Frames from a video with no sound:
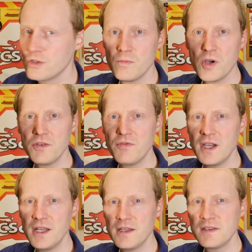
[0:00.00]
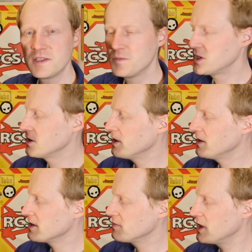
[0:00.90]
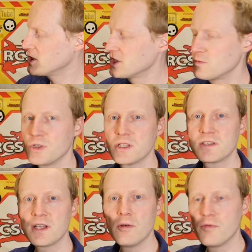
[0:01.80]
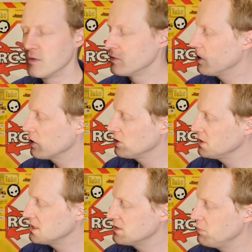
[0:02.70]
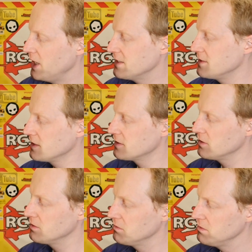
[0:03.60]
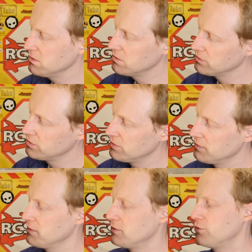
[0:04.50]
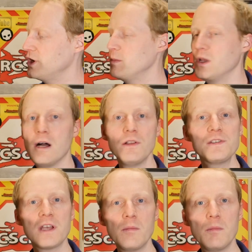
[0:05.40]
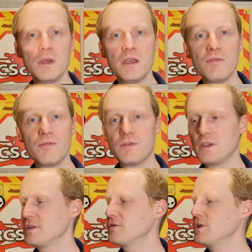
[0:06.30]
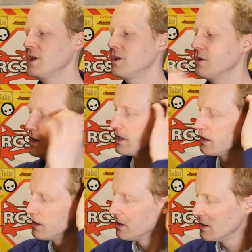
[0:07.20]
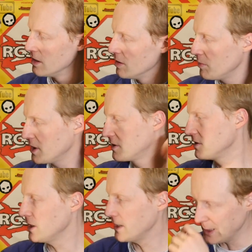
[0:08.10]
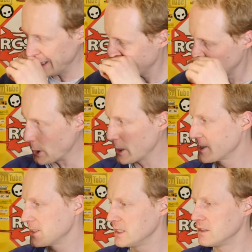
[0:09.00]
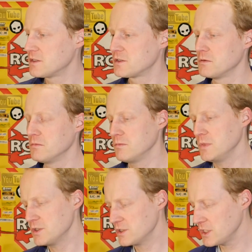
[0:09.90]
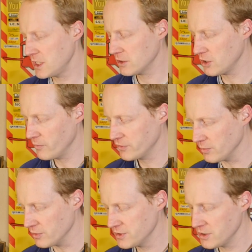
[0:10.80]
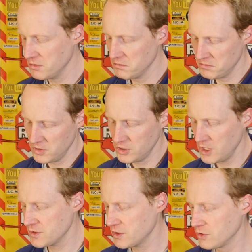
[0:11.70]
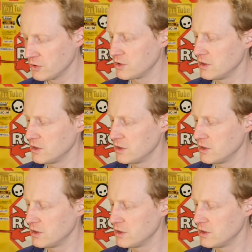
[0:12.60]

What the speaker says: modify this, but not as much as with a styrofoam goggle. That's plastic, so you could Dremel out some if this is really annoying. But yeah, it works, and it's kind of comfortable. So it has good